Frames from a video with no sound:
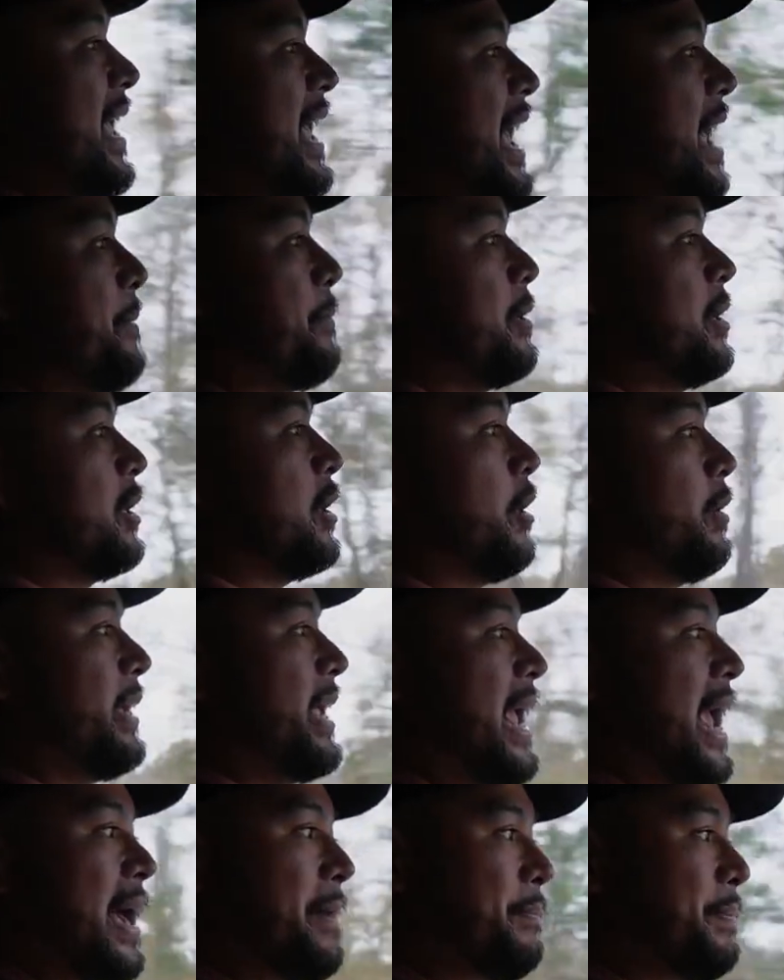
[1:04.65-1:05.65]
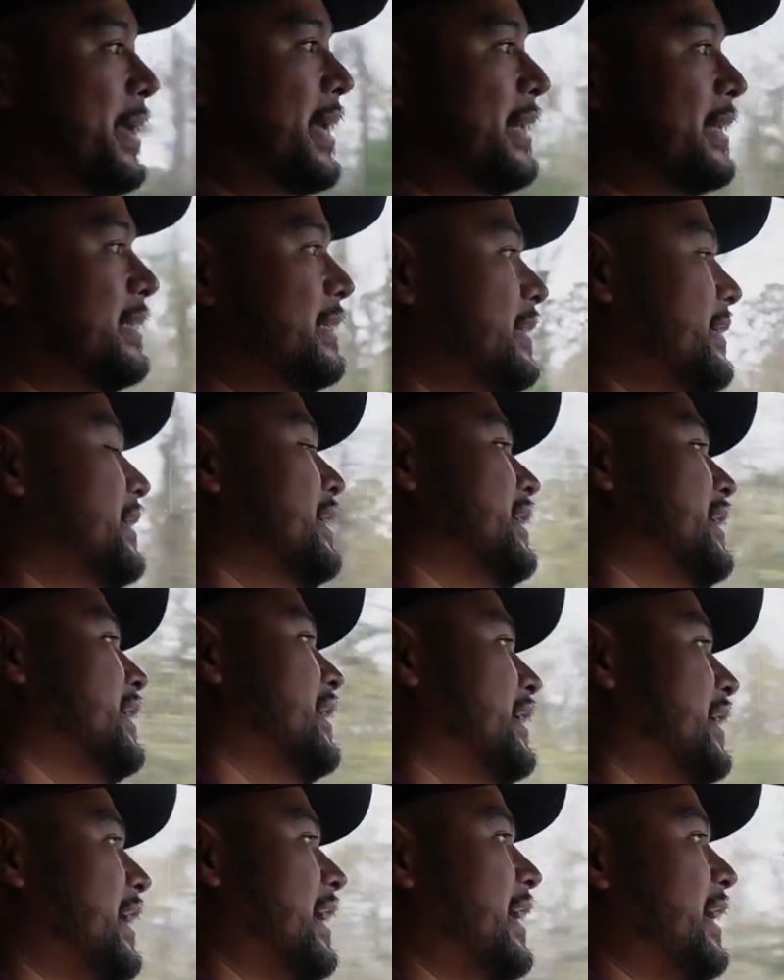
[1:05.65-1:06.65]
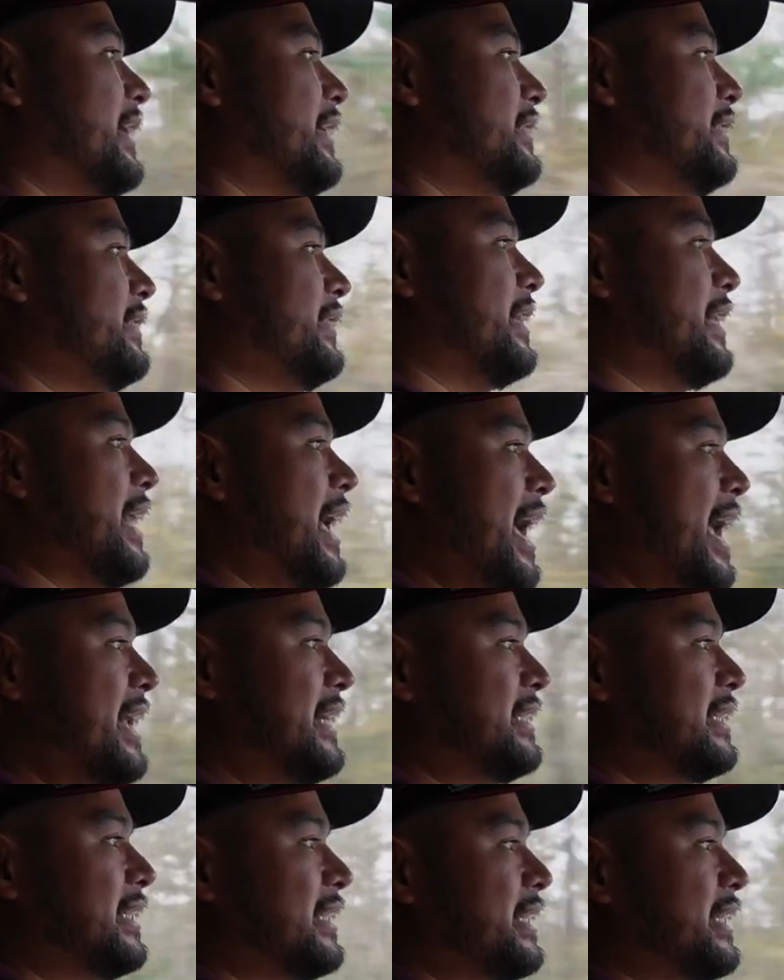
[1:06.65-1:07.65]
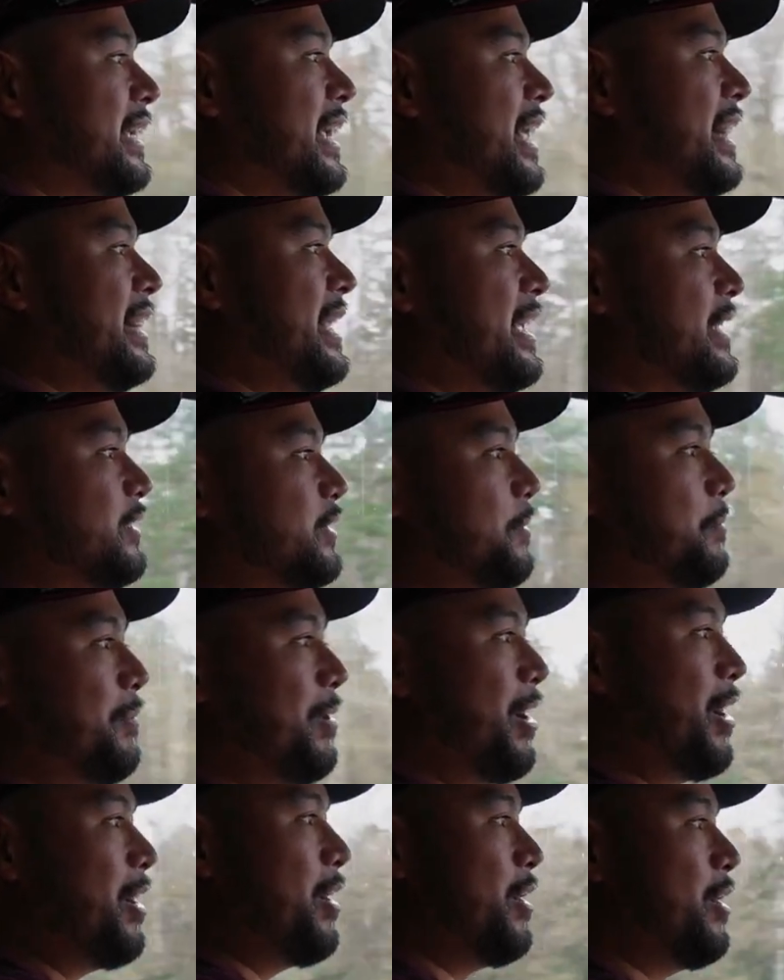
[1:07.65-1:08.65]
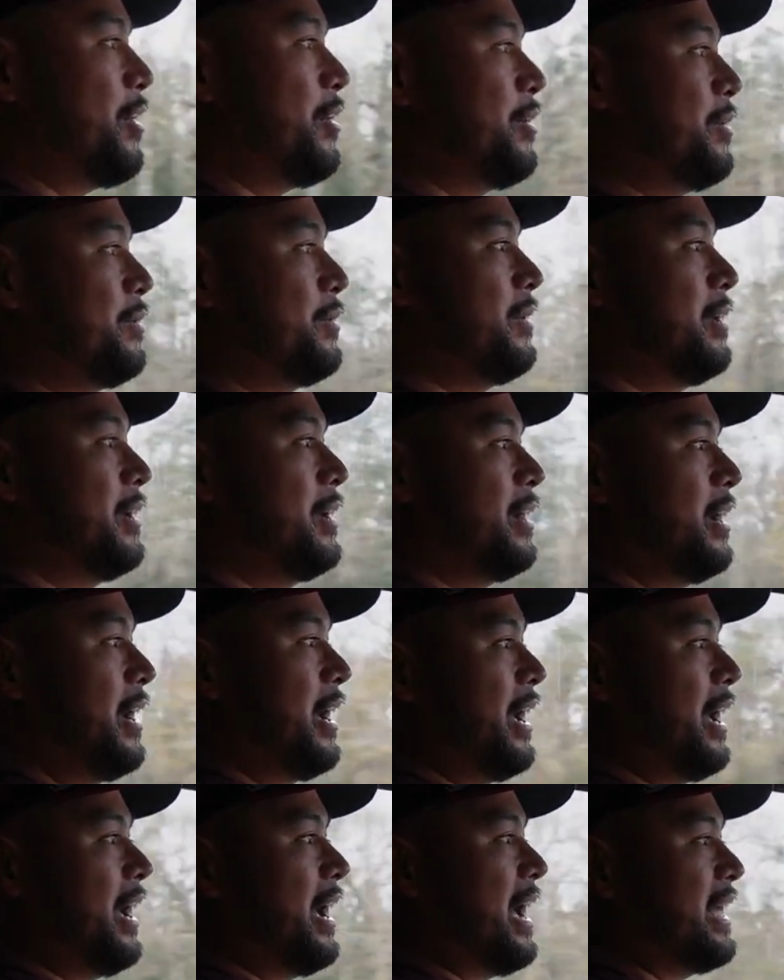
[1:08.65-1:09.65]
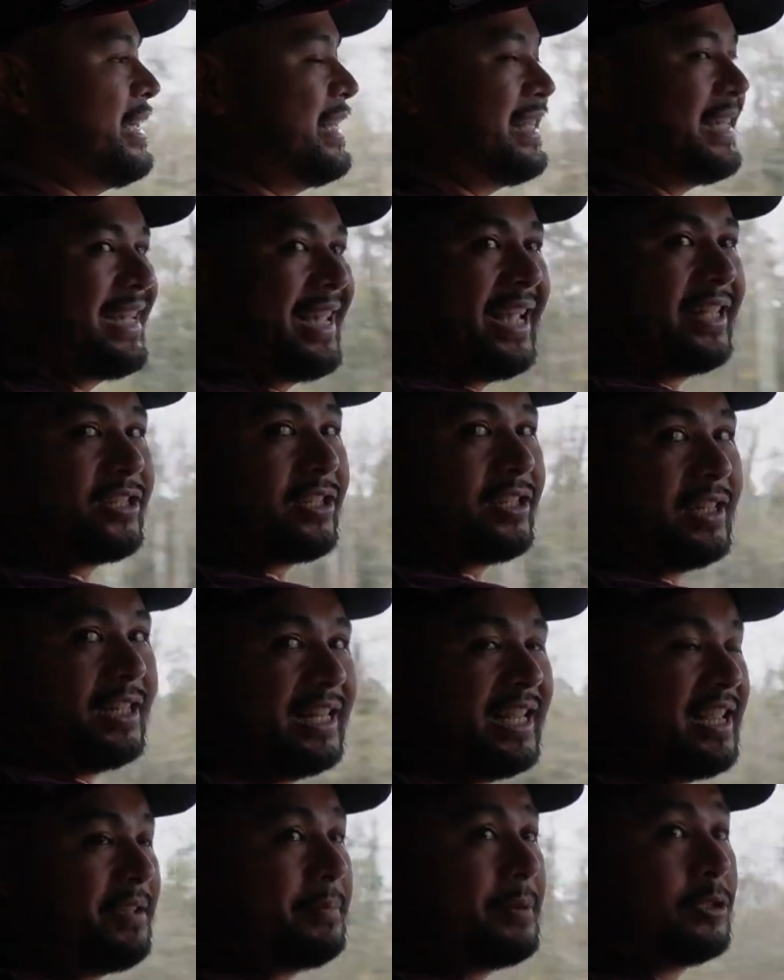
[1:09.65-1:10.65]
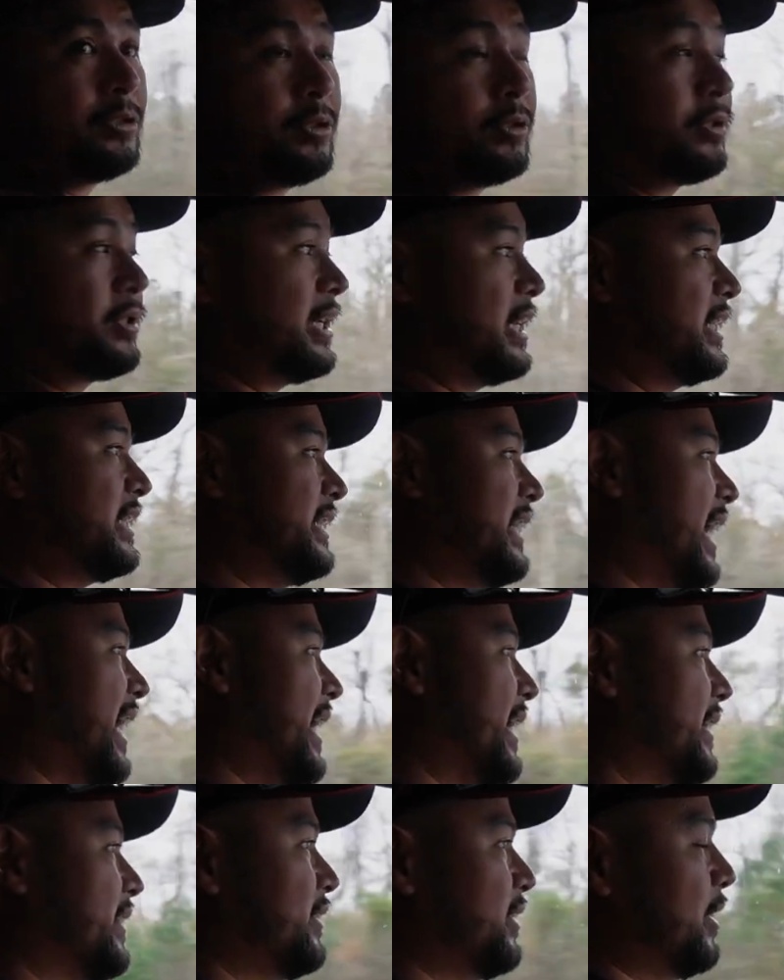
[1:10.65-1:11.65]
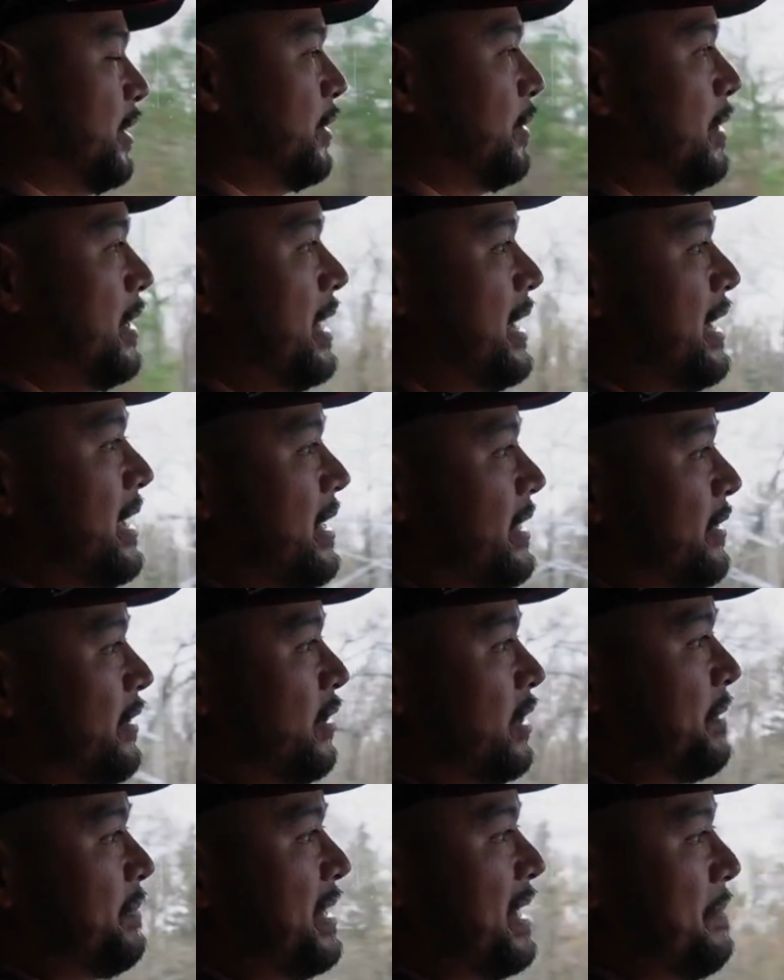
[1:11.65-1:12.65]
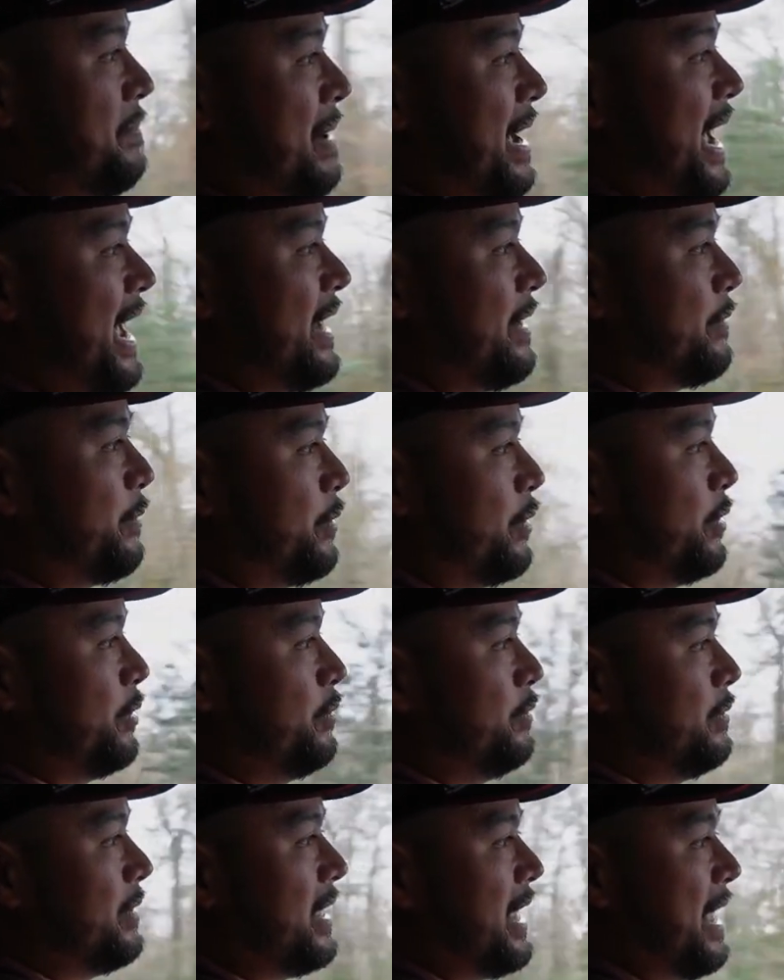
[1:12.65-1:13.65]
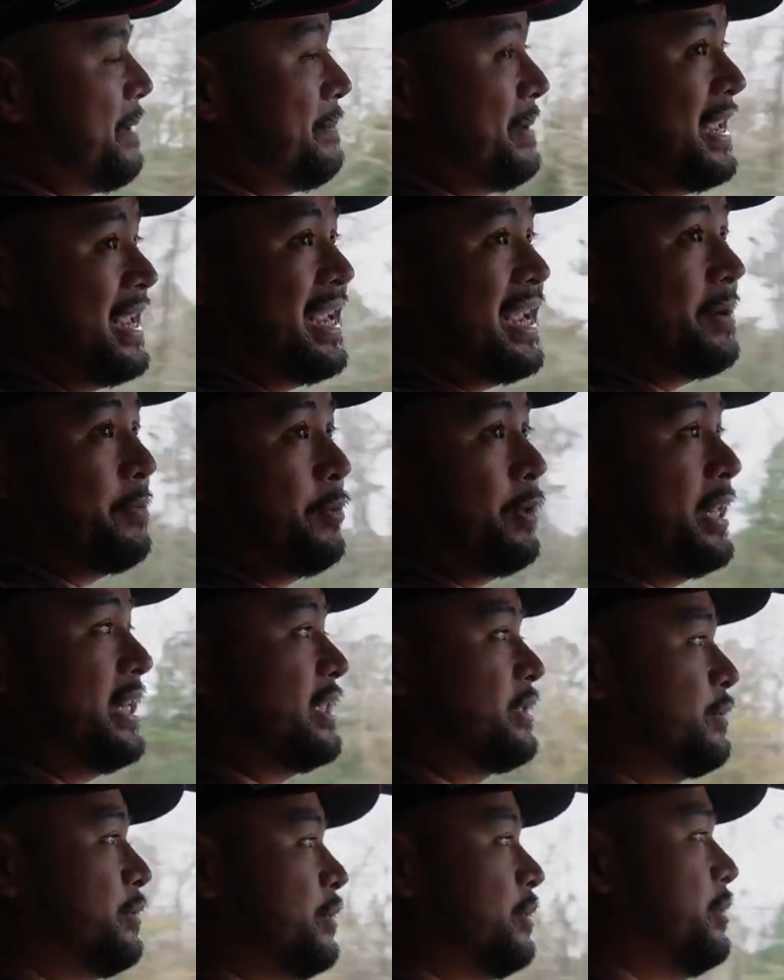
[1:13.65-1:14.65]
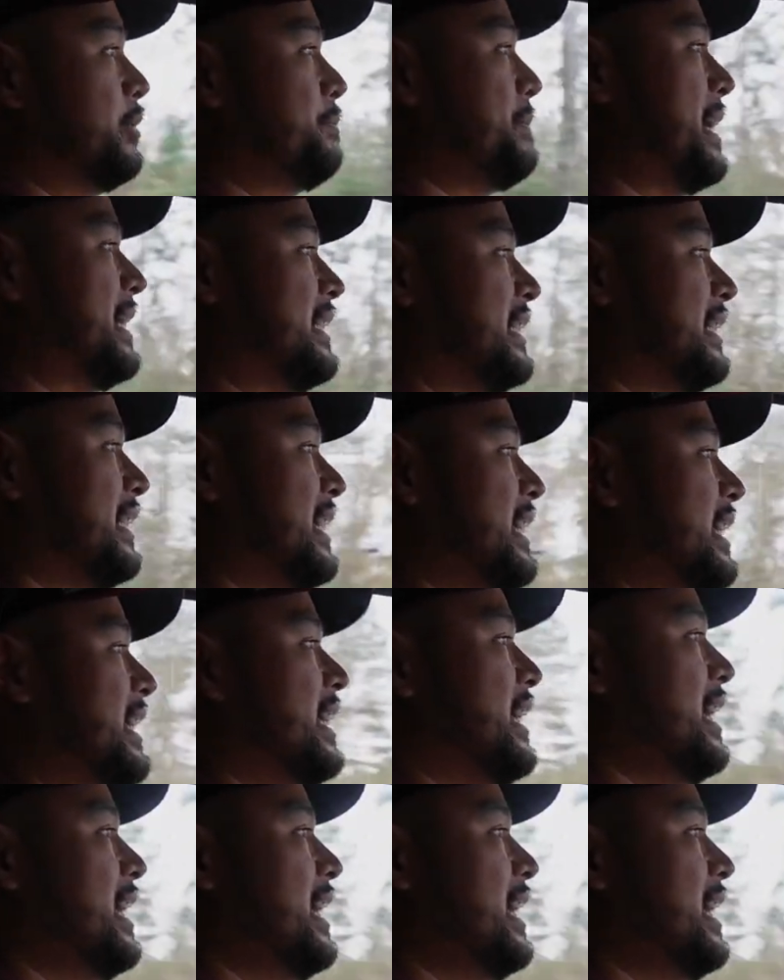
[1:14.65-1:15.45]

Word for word: And we're gonna go camping uh, tonight, and then tomorrow, uh, I think the kids are gonna leave, but Drew's gonna stay. So they're gonna be my crew, me and Willie's crew, basically.